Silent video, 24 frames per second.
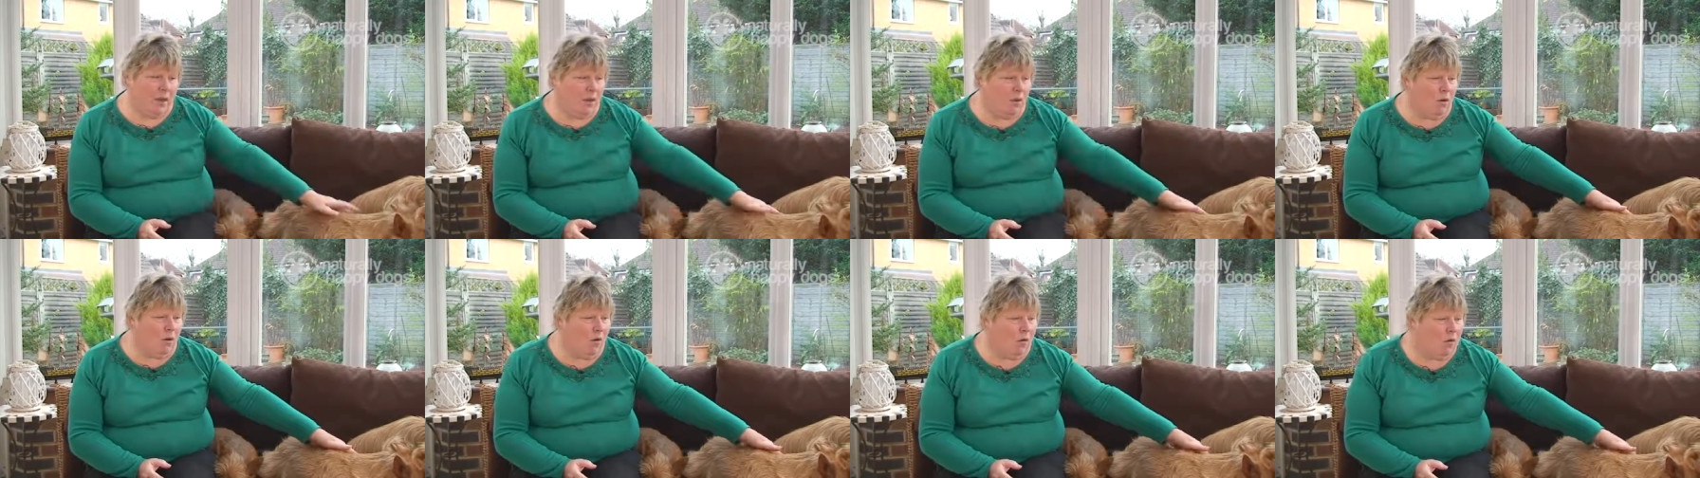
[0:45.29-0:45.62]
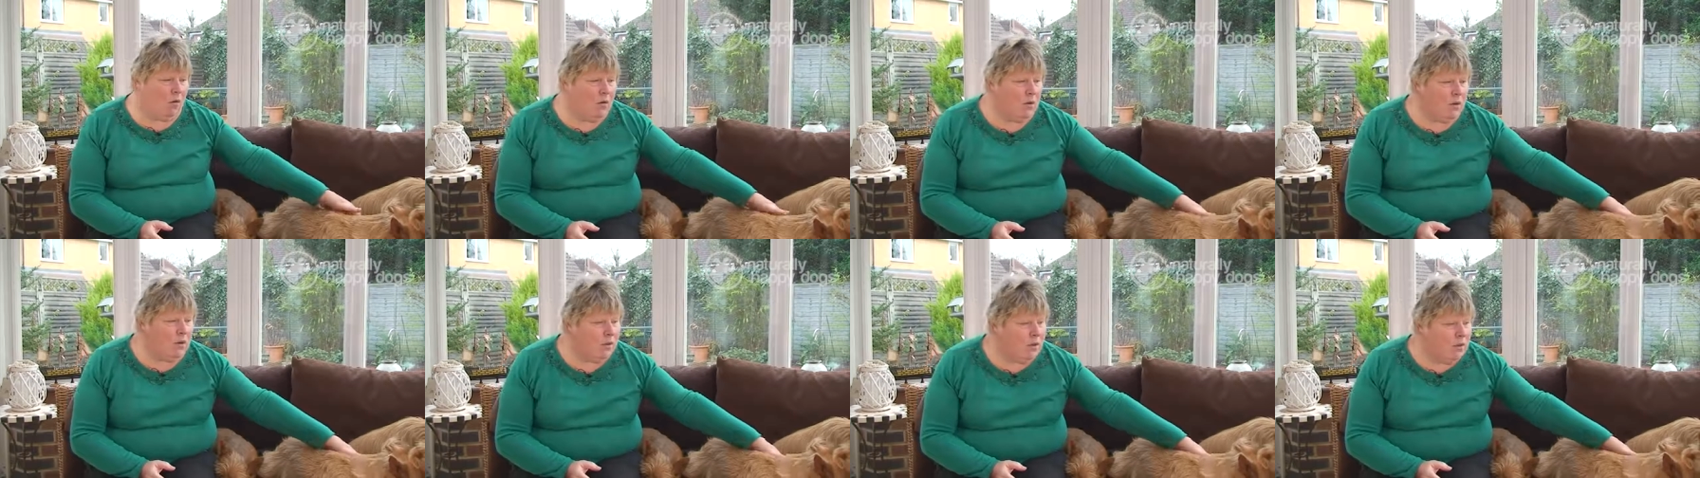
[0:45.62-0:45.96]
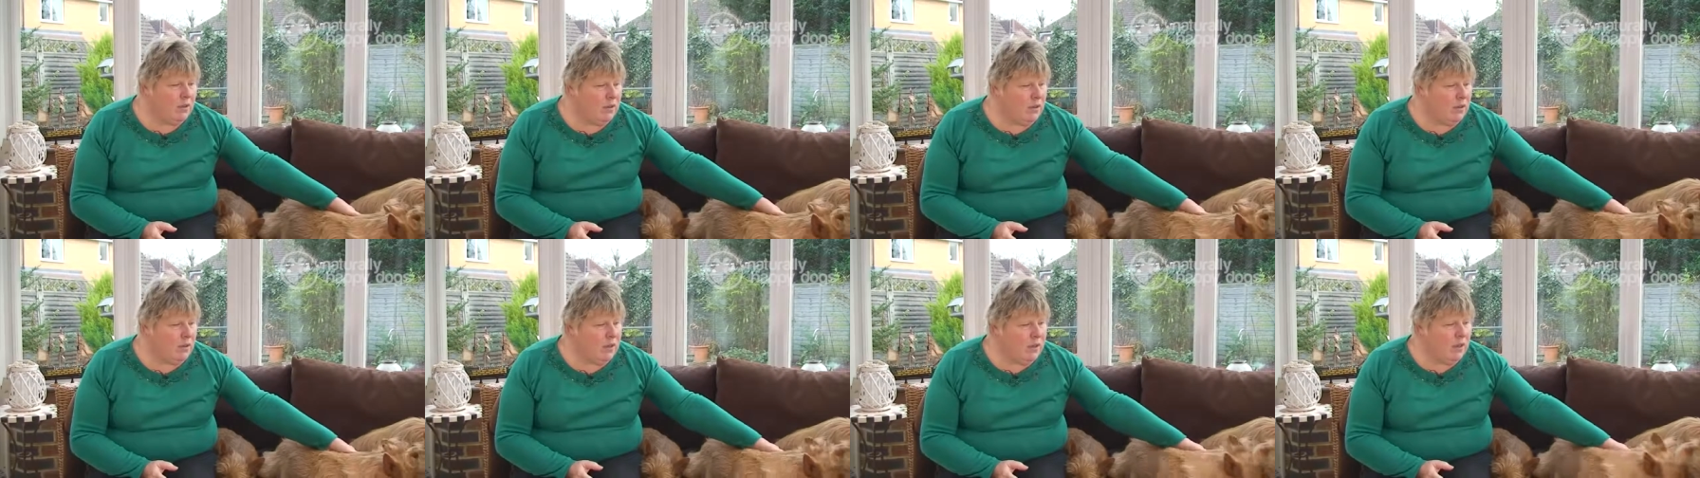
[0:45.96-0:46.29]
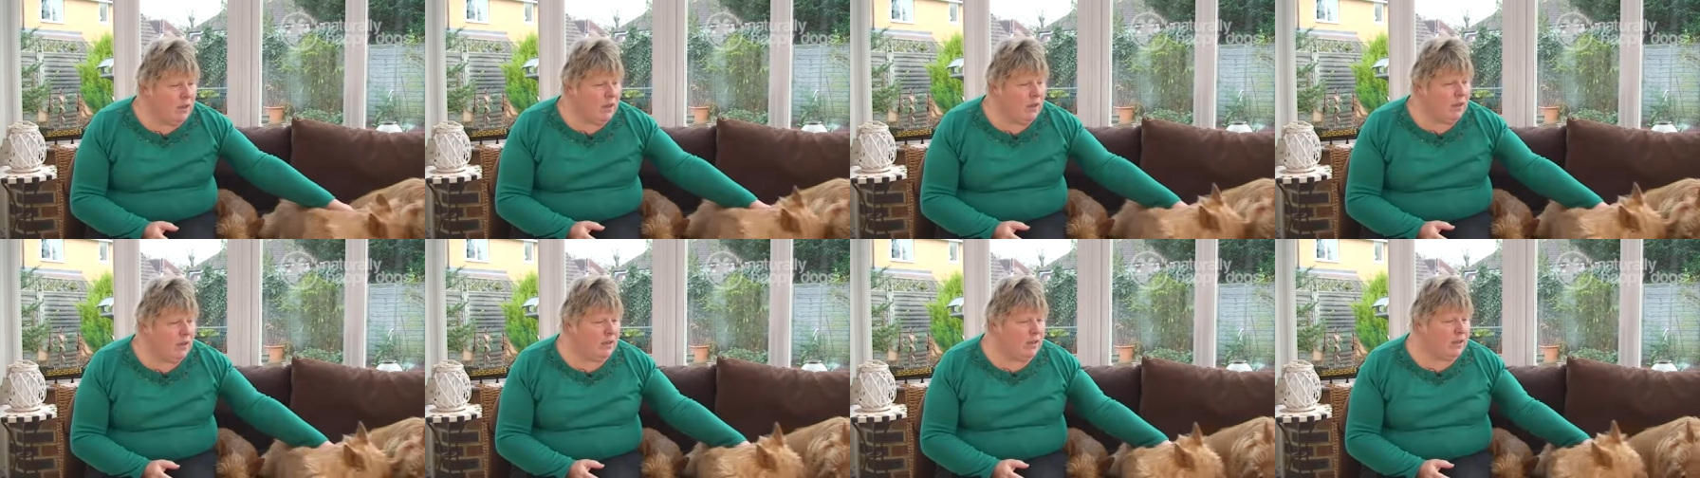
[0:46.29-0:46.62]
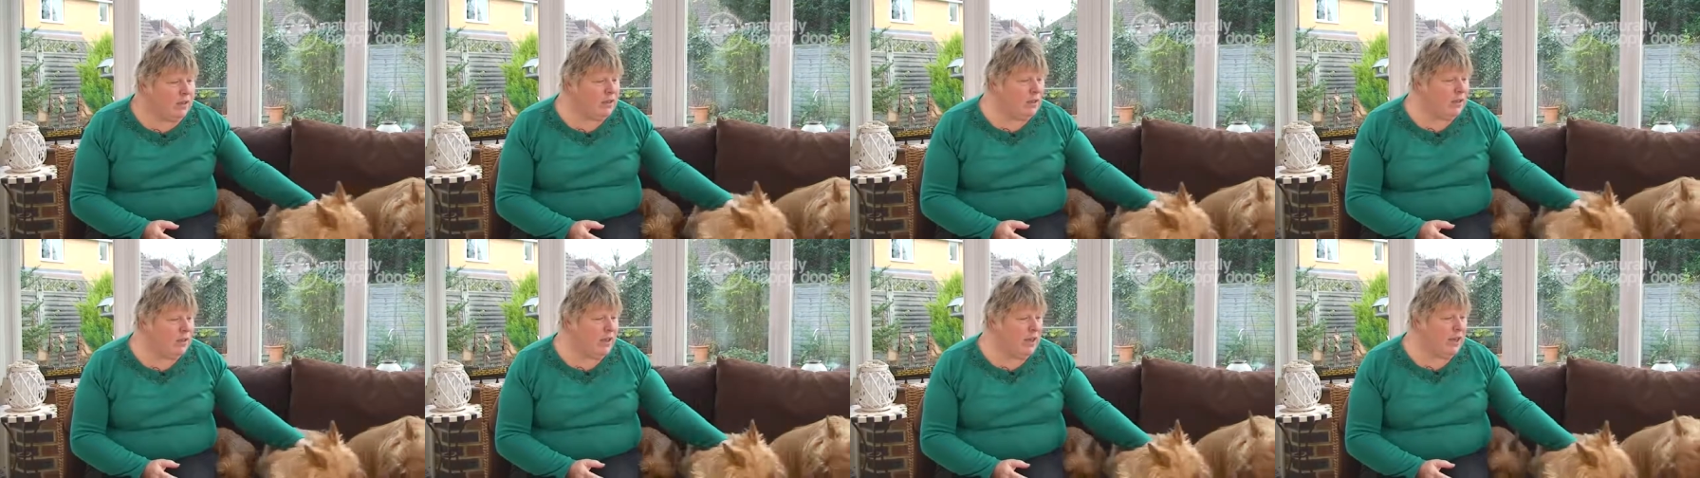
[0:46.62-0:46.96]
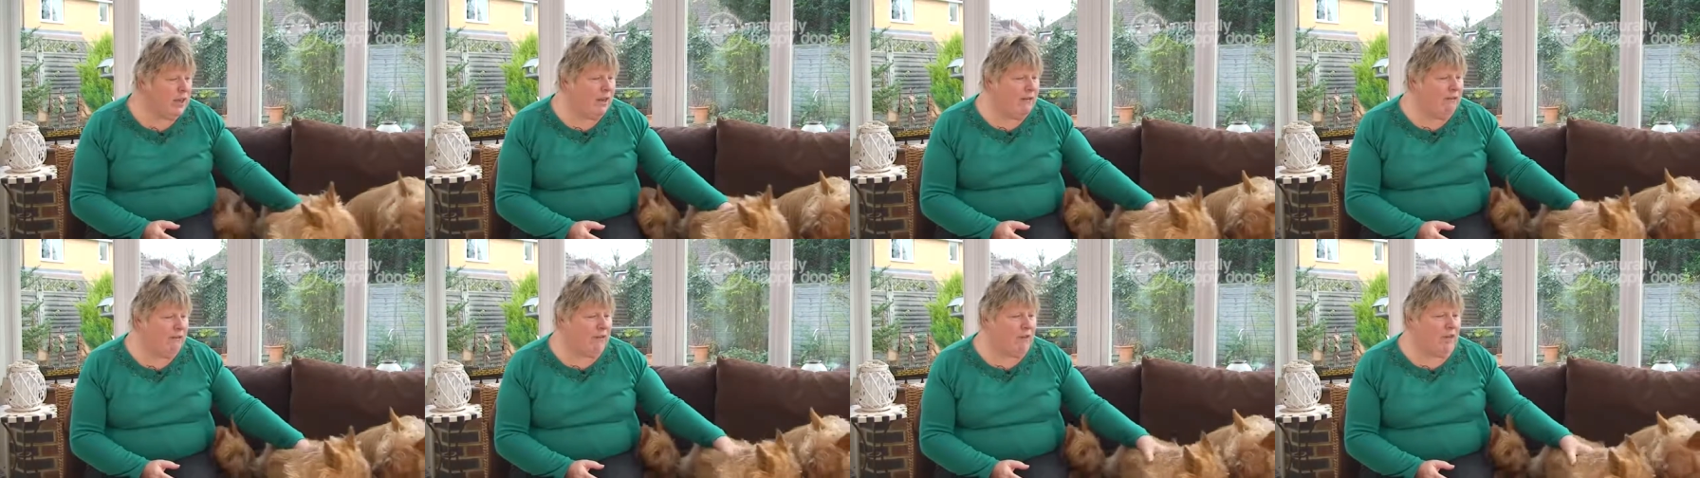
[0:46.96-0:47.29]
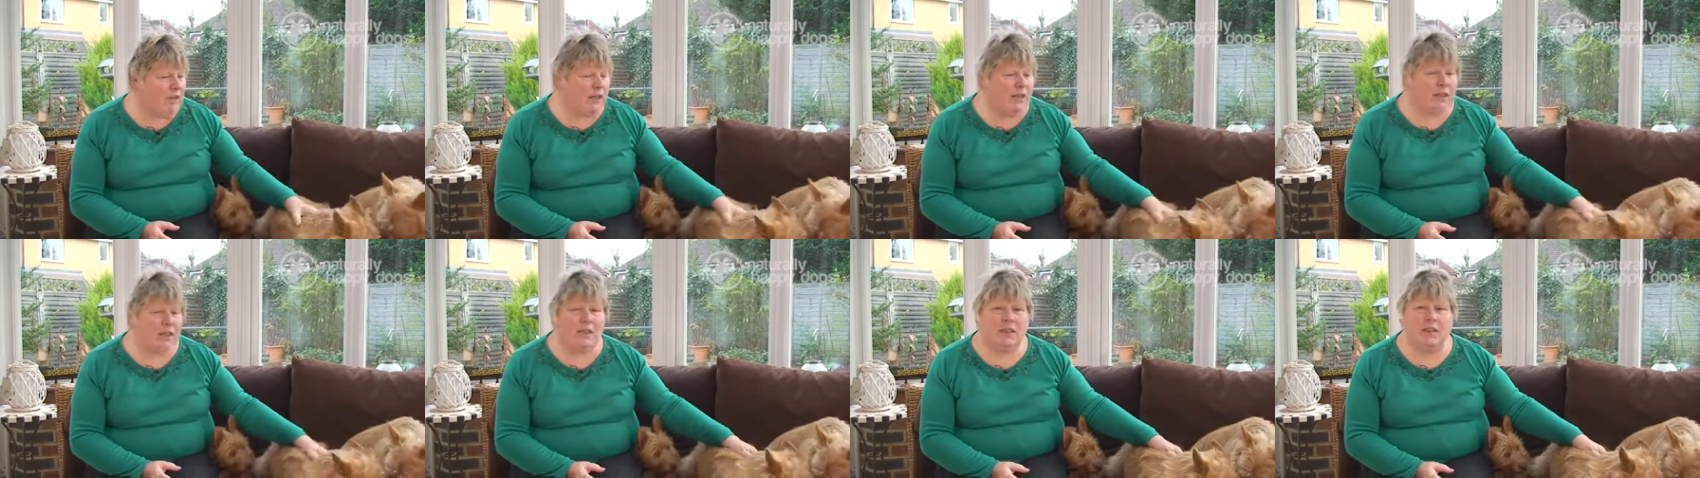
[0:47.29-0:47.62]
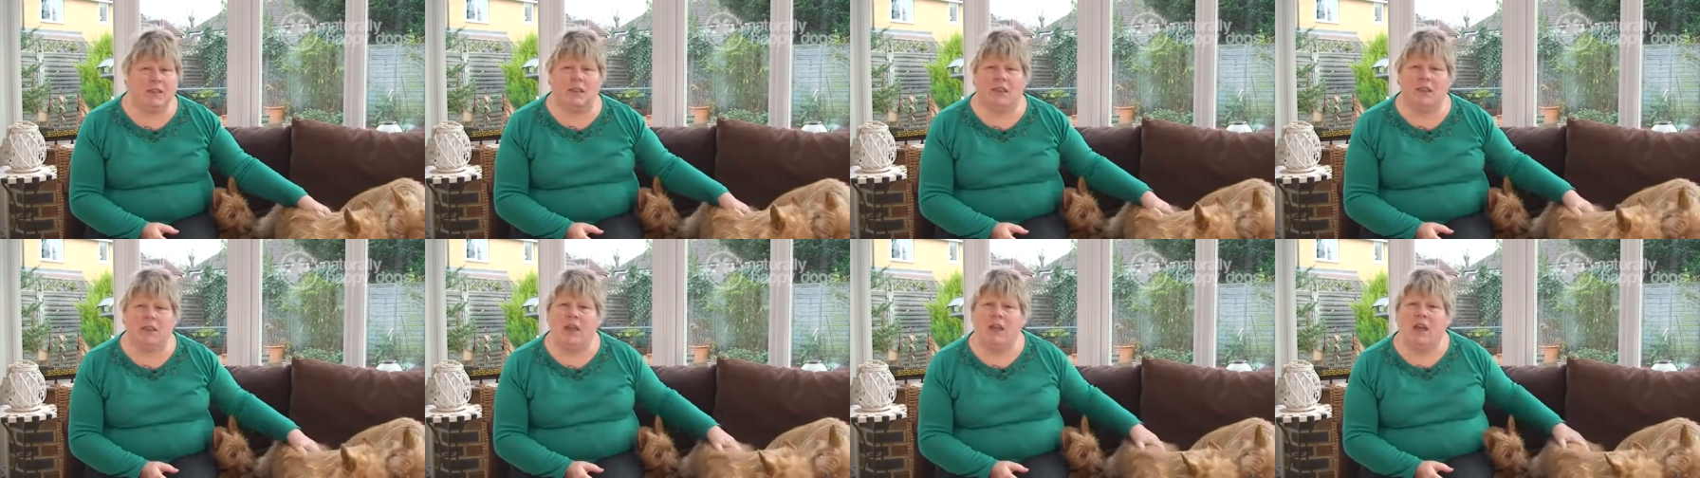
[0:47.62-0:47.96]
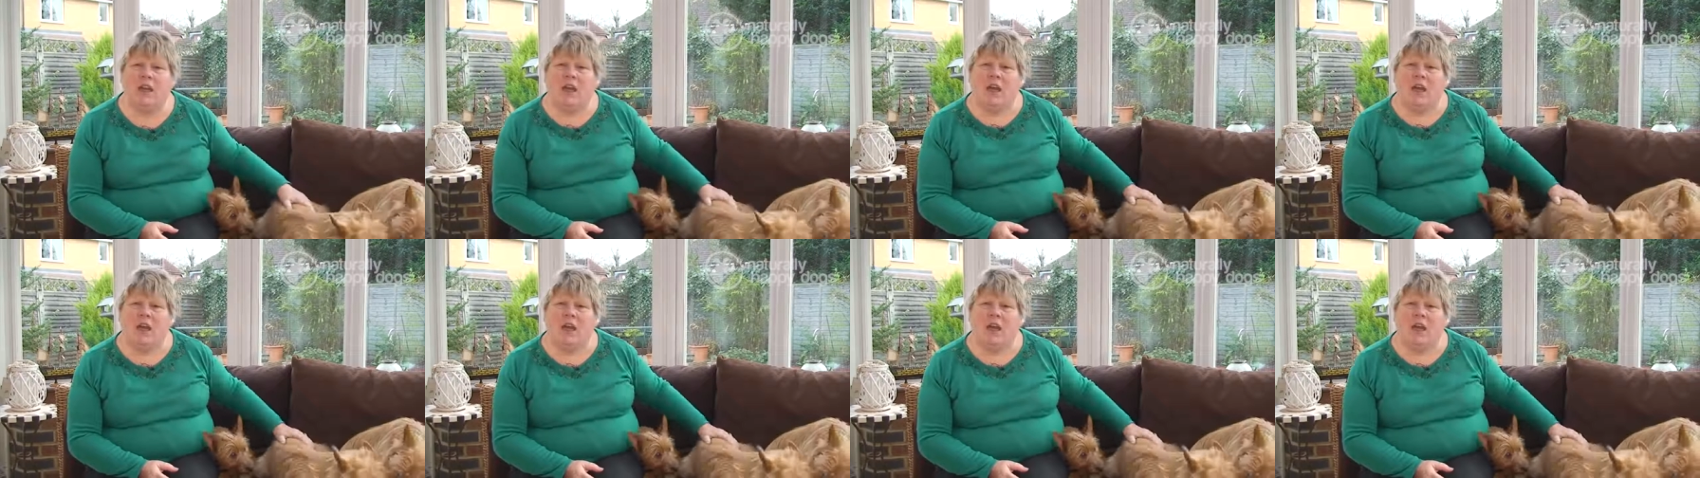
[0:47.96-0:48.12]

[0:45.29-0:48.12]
long and doesn't lick everything they see.